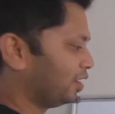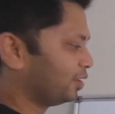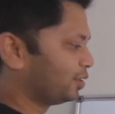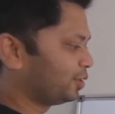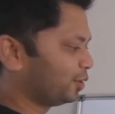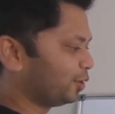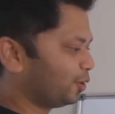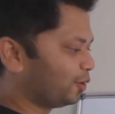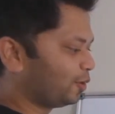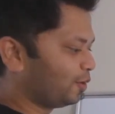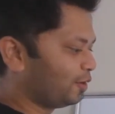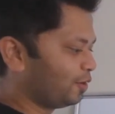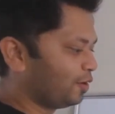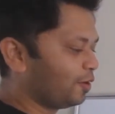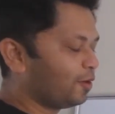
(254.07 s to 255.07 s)

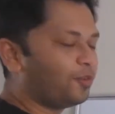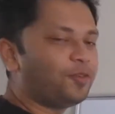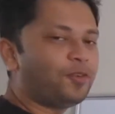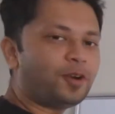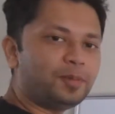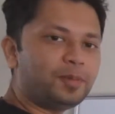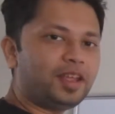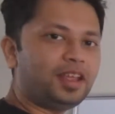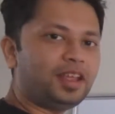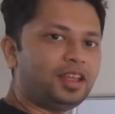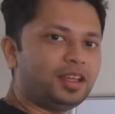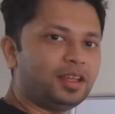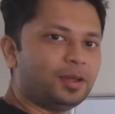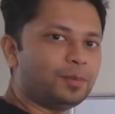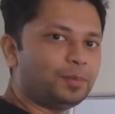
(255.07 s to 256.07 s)
So for me,